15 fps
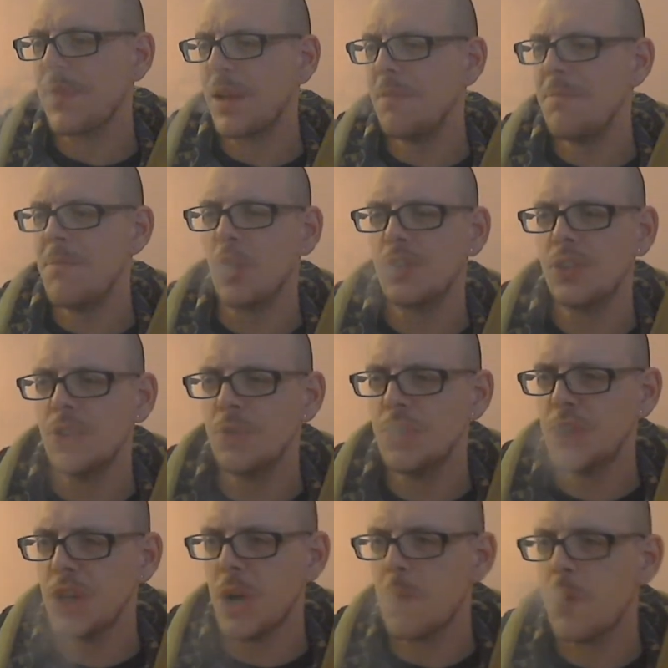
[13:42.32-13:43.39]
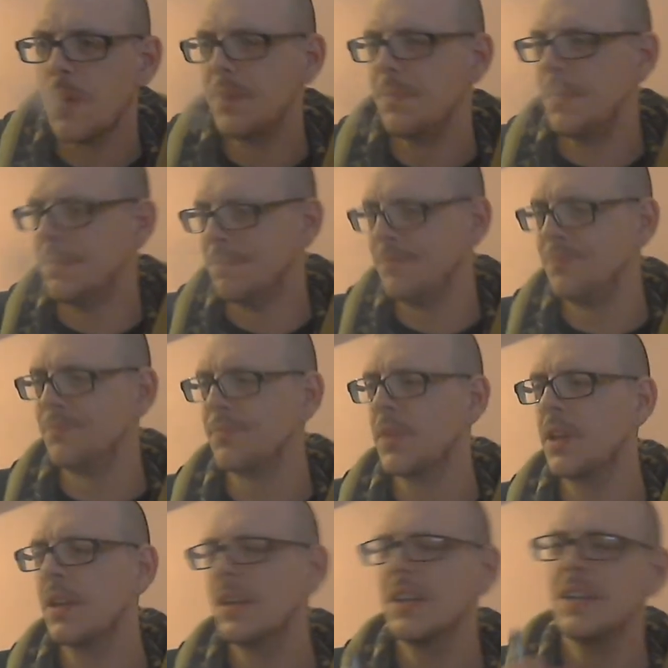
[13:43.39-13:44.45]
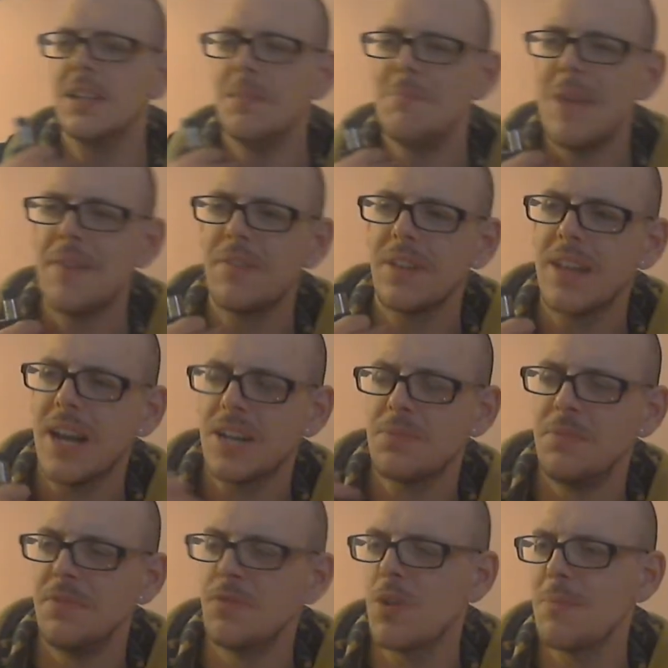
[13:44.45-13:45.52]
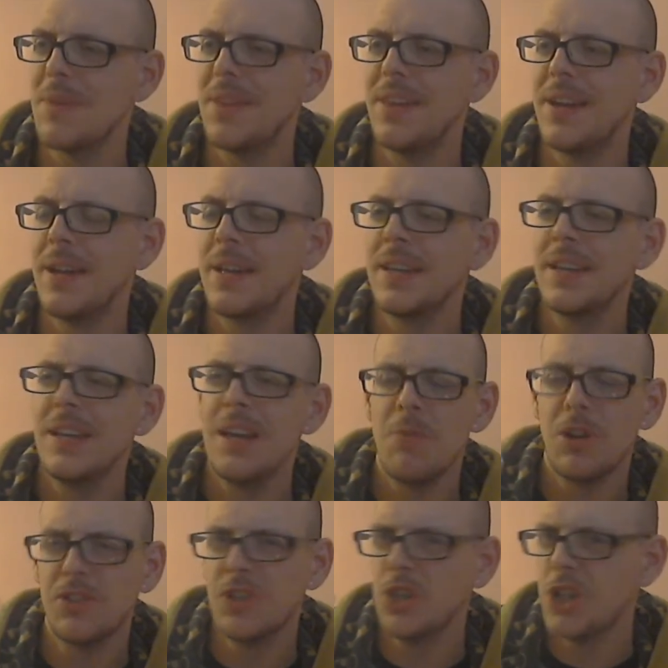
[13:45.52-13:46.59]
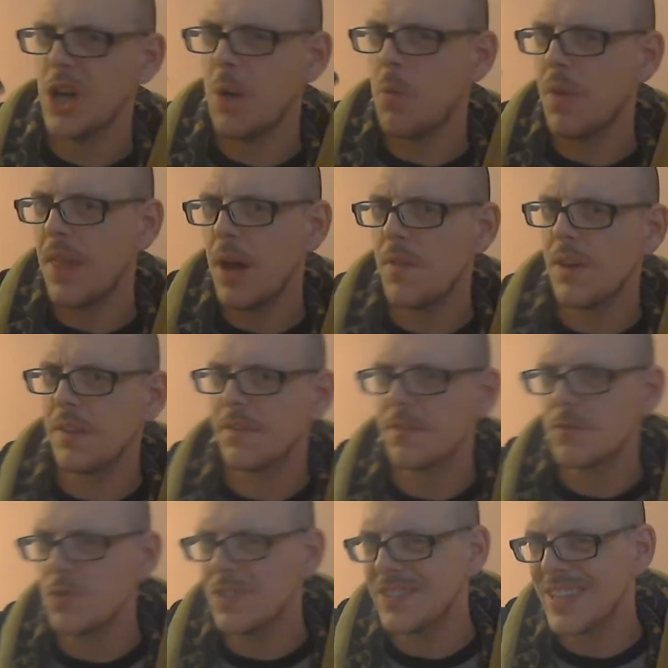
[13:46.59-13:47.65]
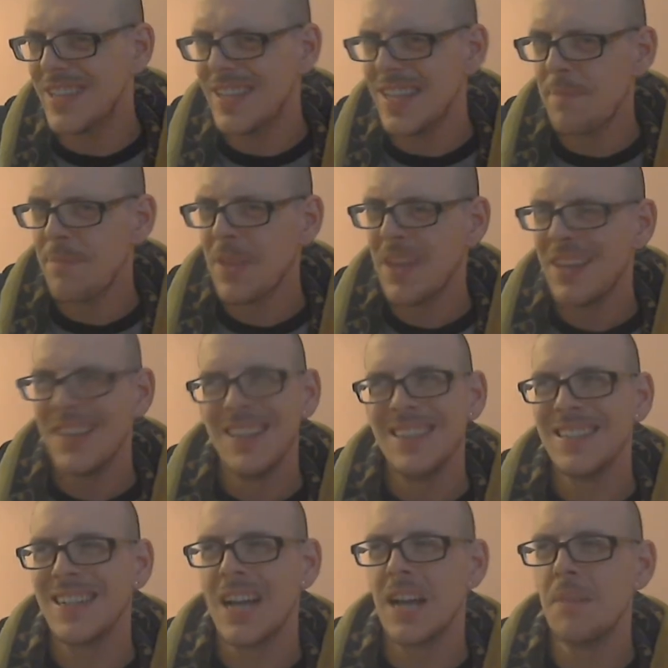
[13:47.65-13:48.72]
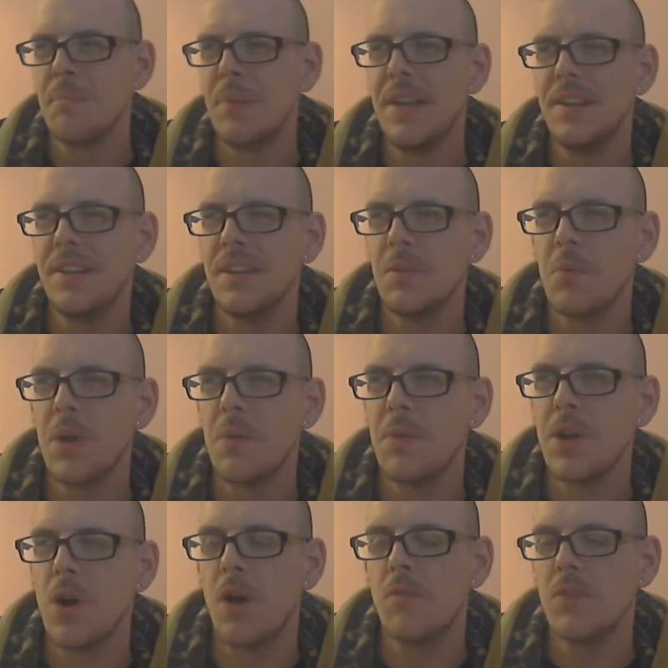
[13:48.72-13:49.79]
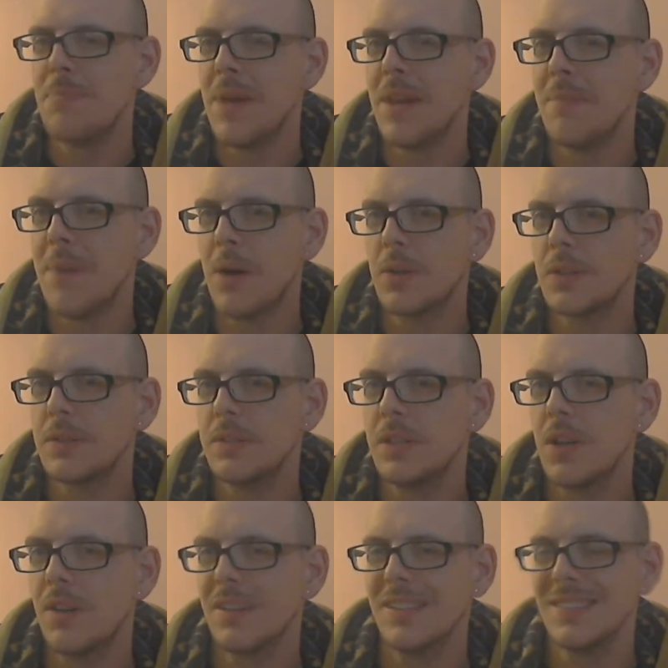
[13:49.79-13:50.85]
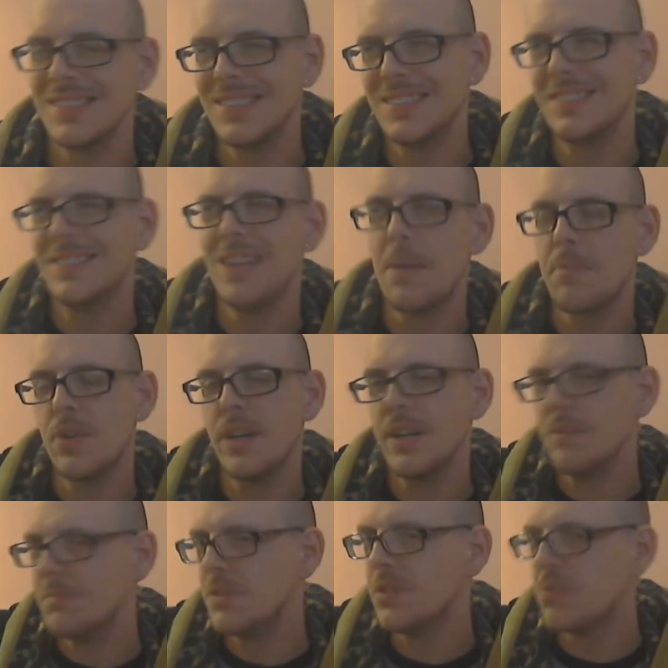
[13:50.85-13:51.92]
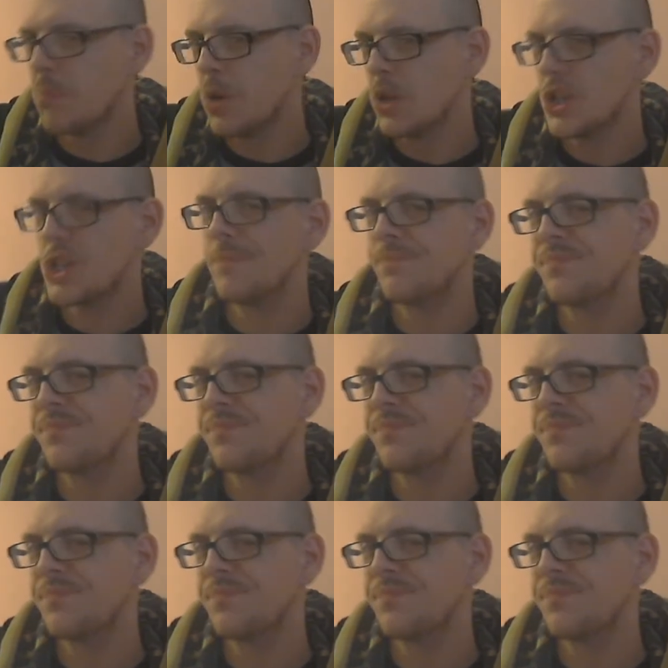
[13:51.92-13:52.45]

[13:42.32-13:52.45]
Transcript: Not too sure what... menthol catch me throat a bit there. Not too sure what that other fruit's in there. They're kind of blended in a way where you can't really pin them out. You can't separate them as much.